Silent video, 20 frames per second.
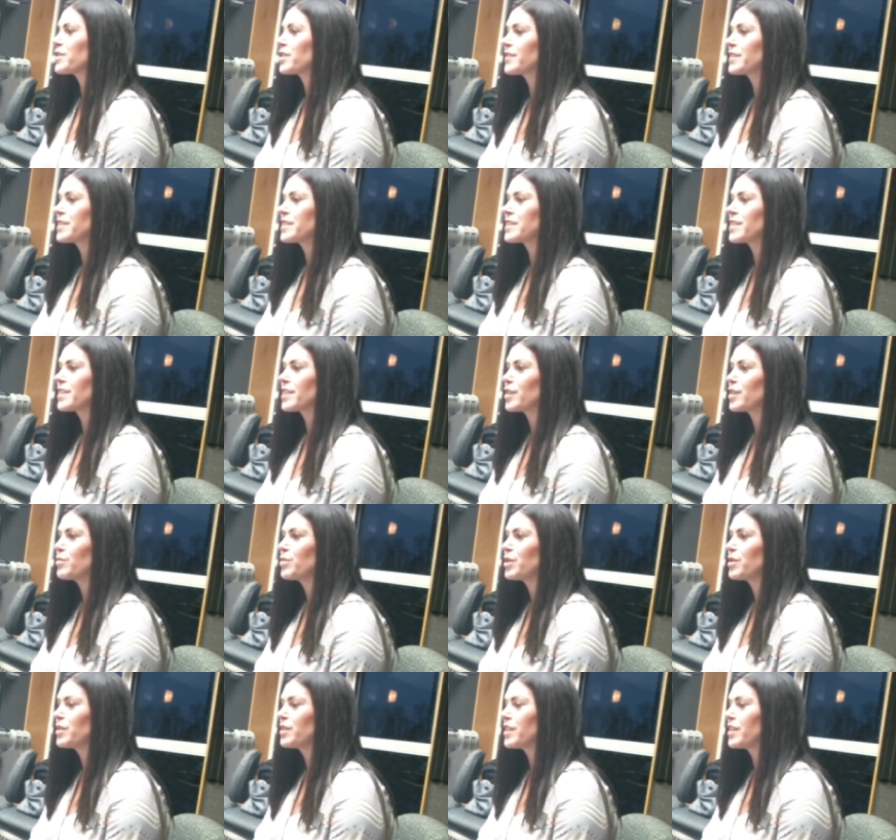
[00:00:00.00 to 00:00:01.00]
service to the
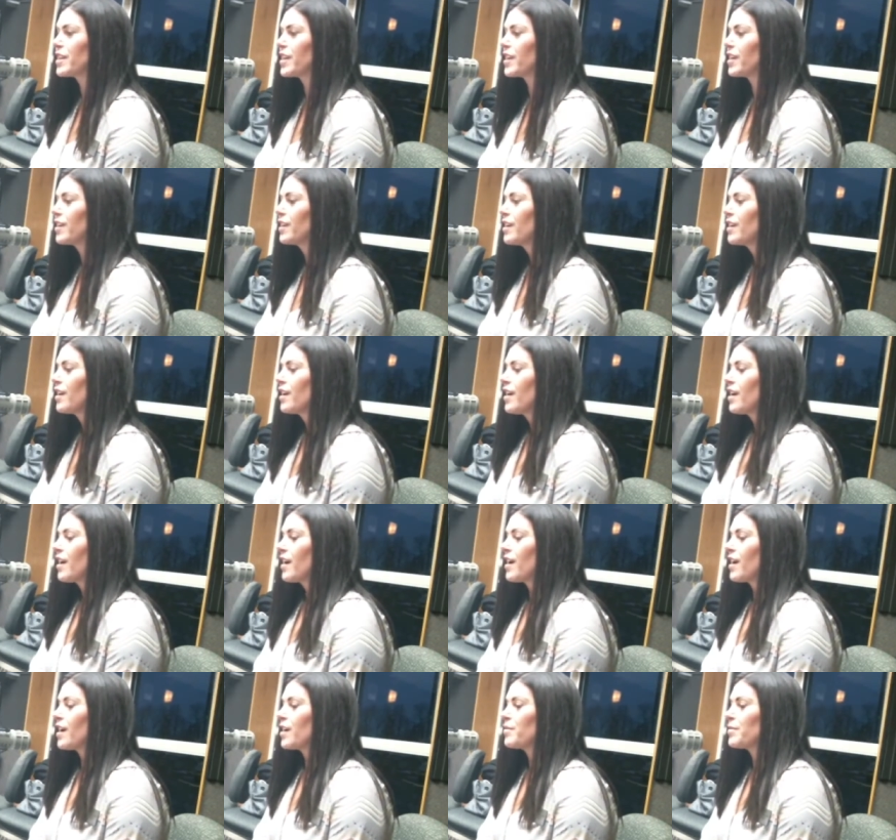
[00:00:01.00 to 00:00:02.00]
community,
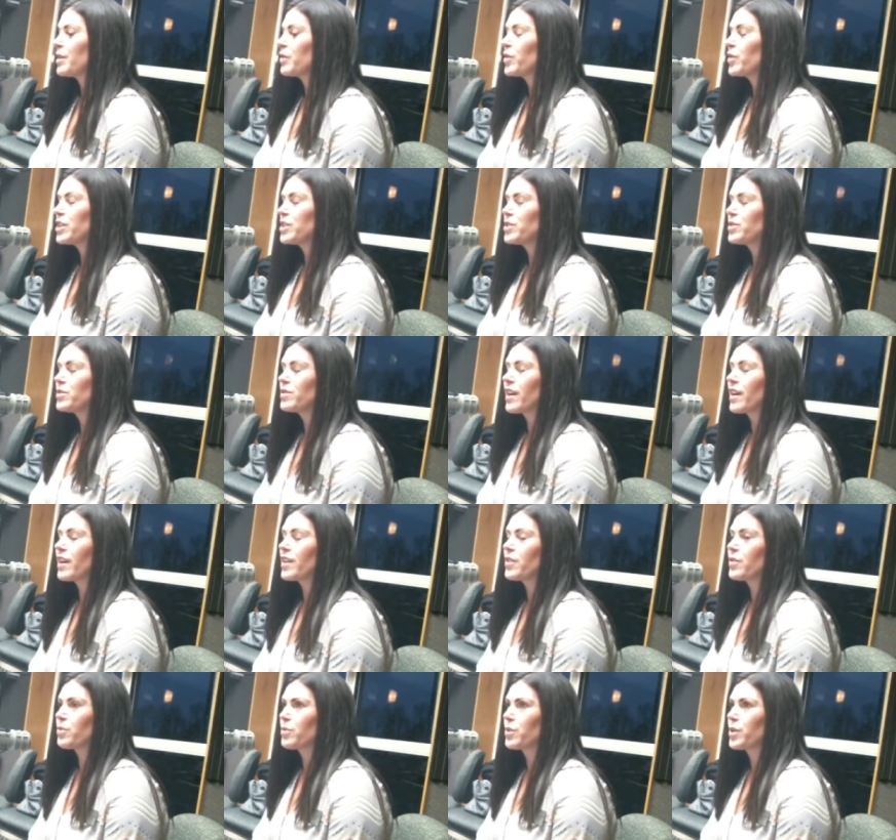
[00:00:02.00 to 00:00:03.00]
um, and we do
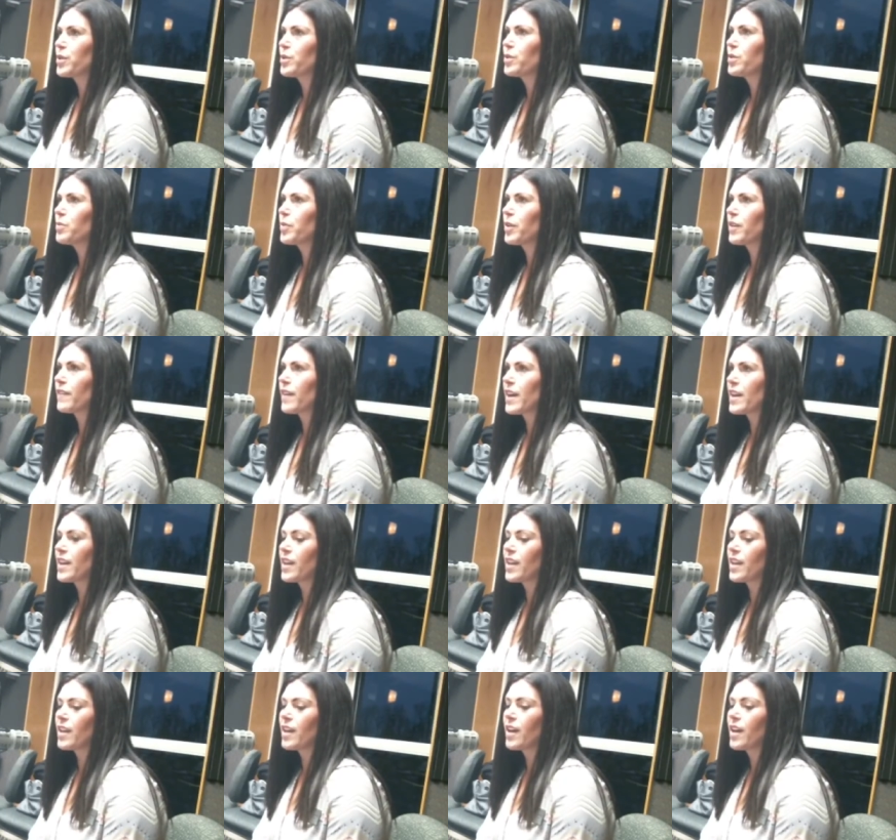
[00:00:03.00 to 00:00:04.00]
that through
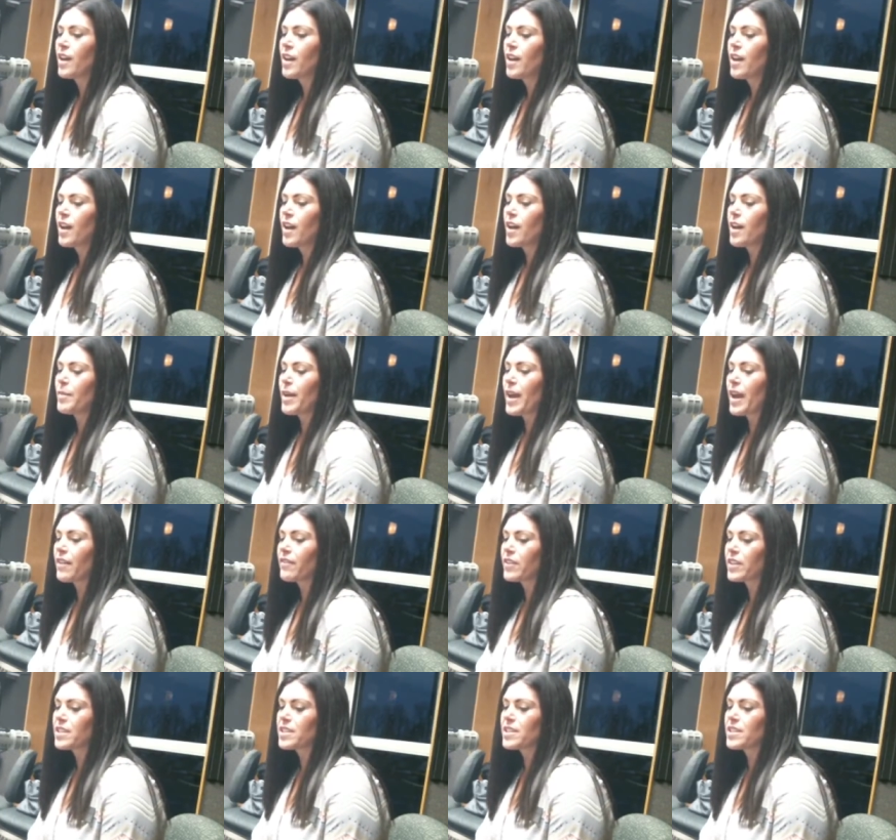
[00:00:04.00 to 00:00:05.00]
providing um,
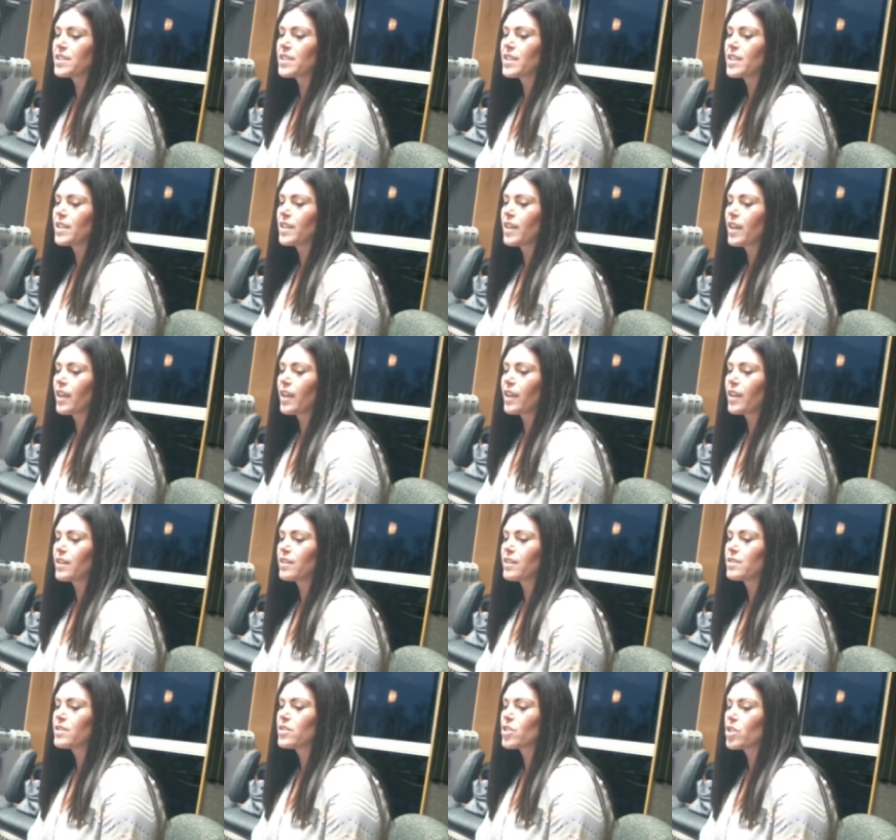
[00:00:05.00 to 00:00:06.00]
advocacy
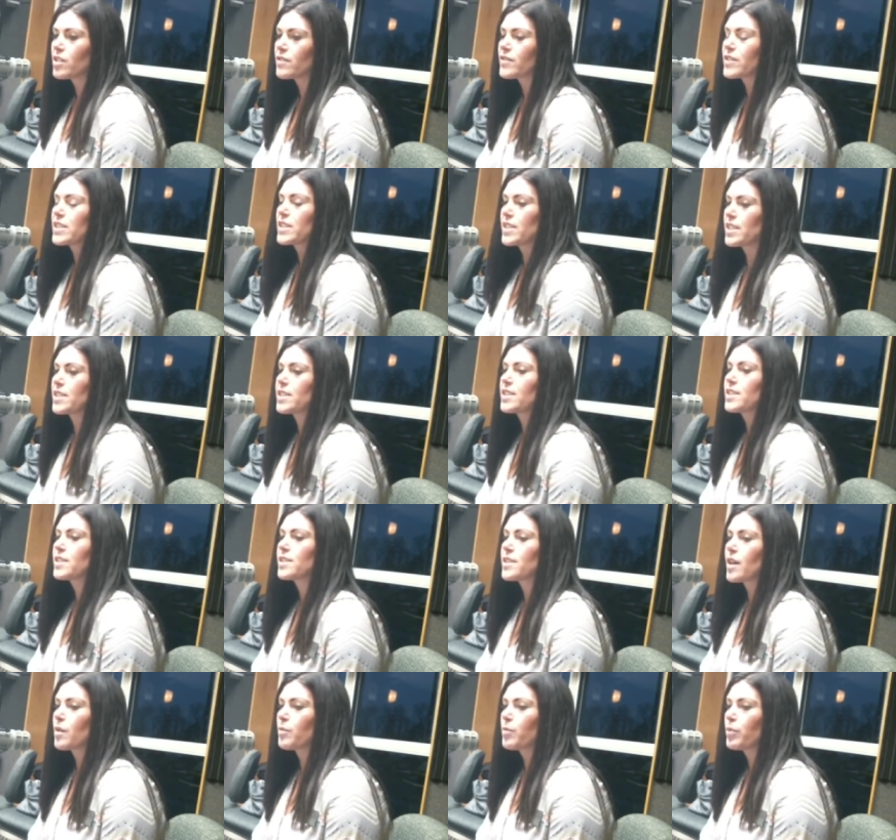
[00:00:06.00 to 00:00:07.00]
and
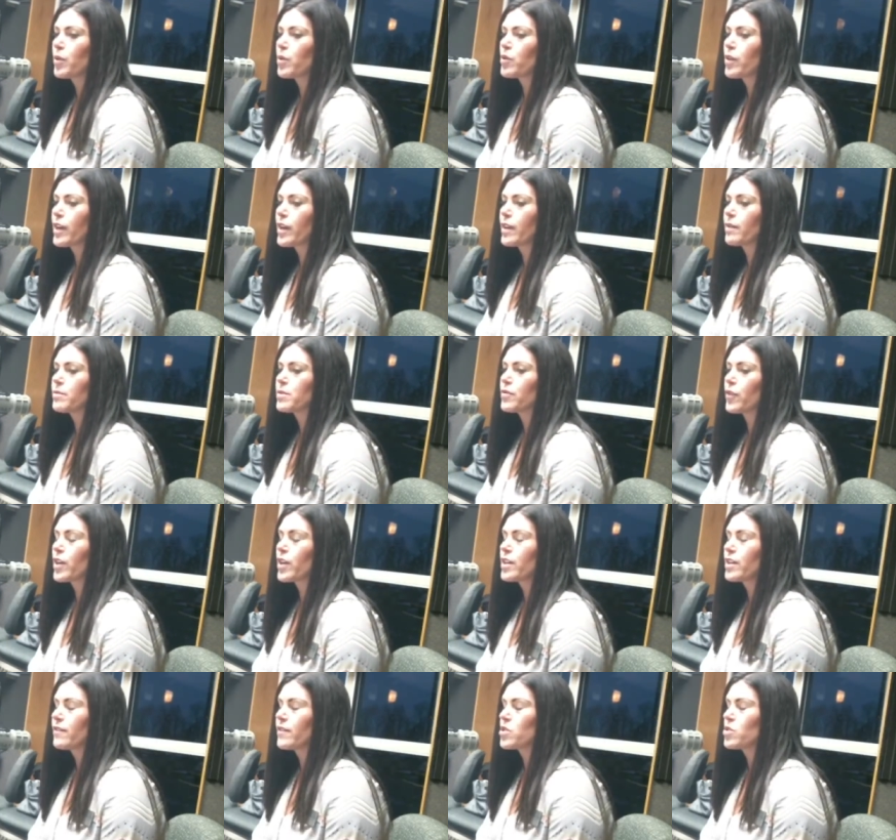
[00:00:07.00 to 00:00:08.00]
services uh, programs for
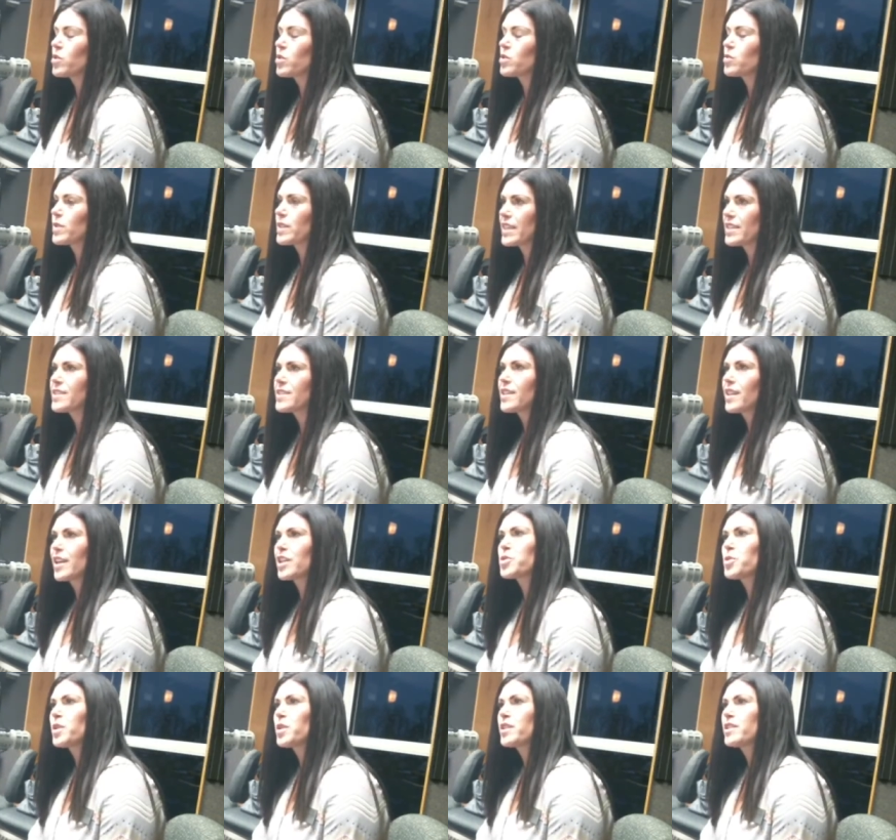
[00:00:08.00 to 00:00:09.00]
individuals with
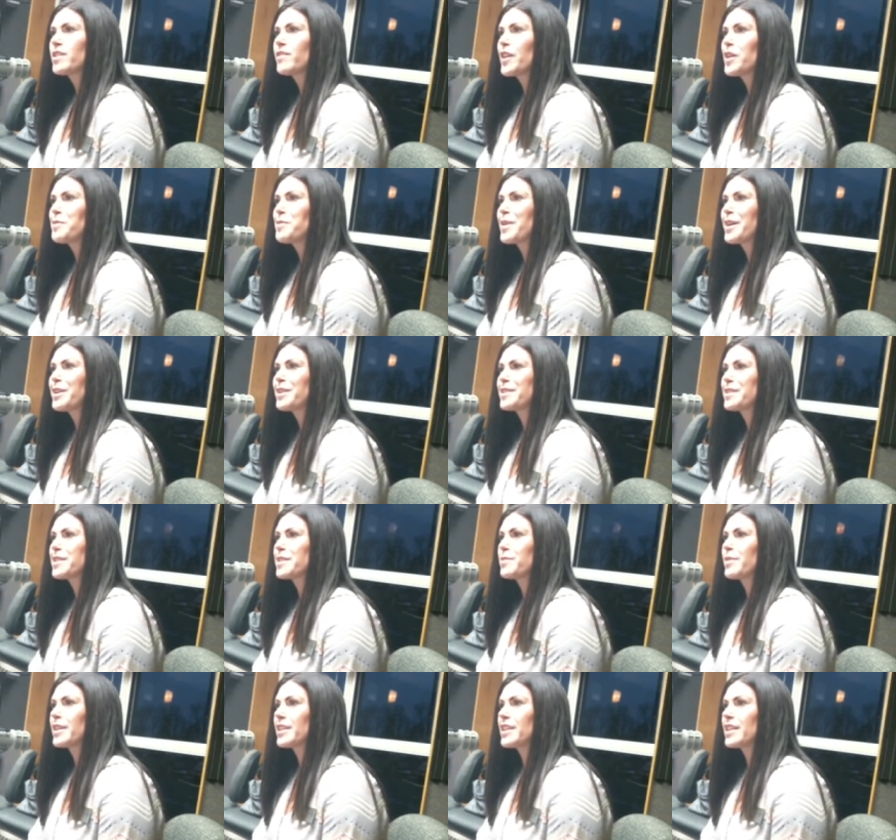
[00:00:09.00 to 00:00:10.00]
intellectual and developmental
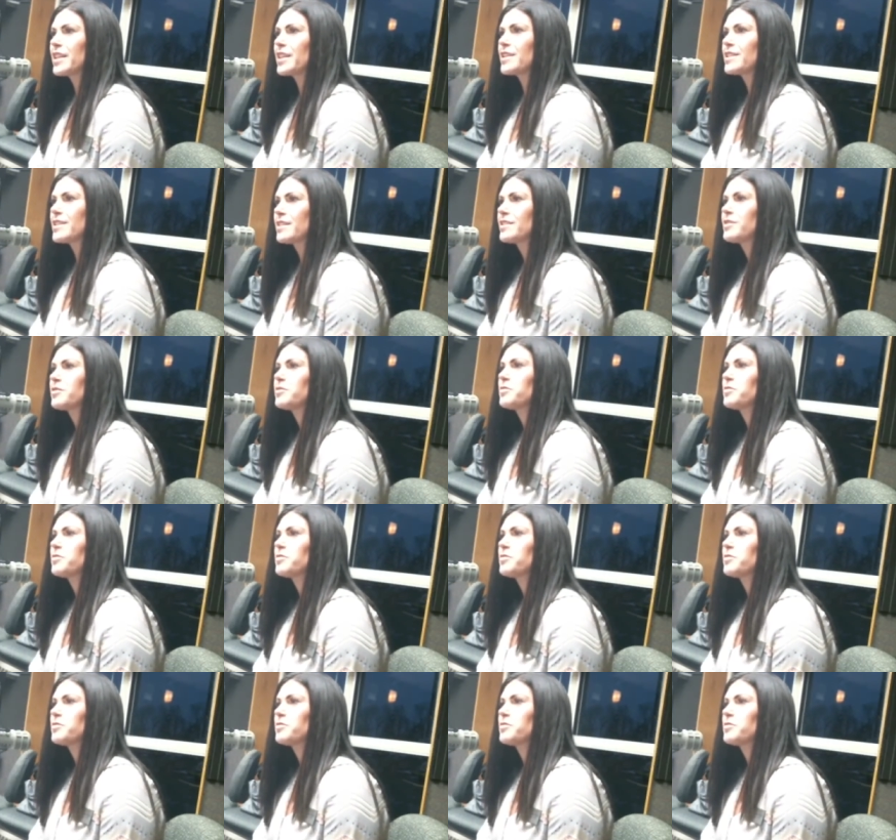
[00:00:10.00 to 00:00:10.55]
disabilities